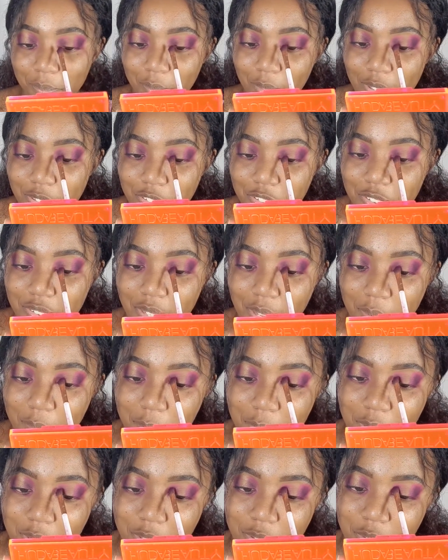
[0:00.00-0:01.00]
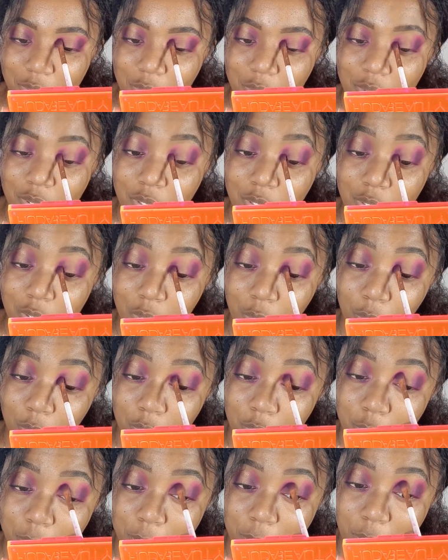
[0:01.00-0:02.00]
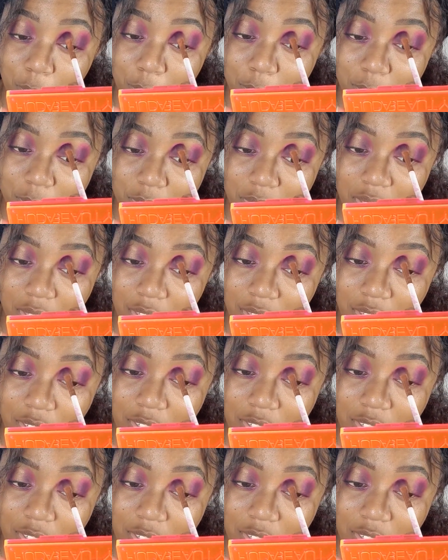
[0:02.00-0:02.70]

just admitted to using his own sperms in